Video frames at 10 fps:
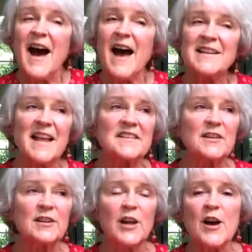I'd like to
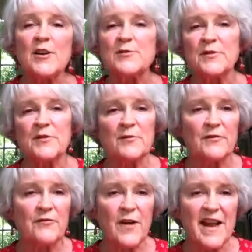close with the
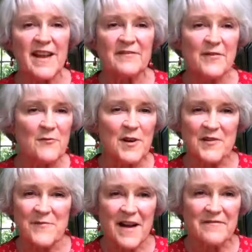refrain from one
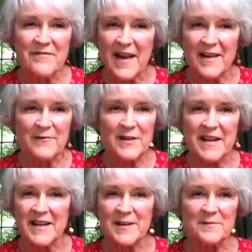of my favorite
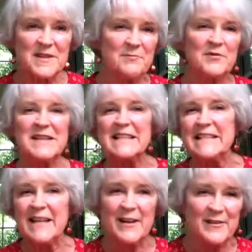hymns. It brings
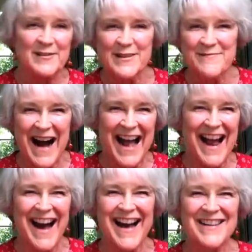tears to my
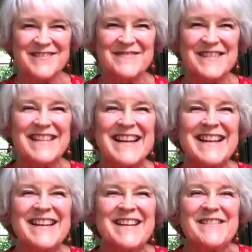eyes when
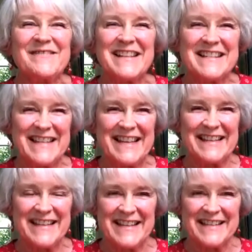we
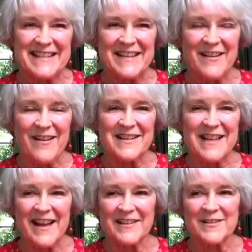sing this in our
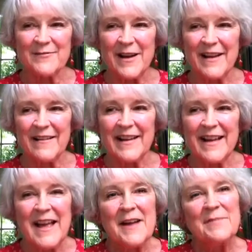sanctuary.
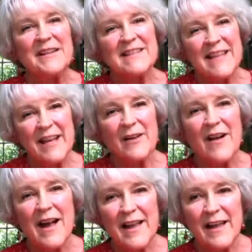But it's, "Here
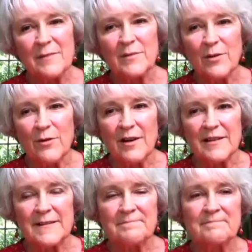I am, Lord.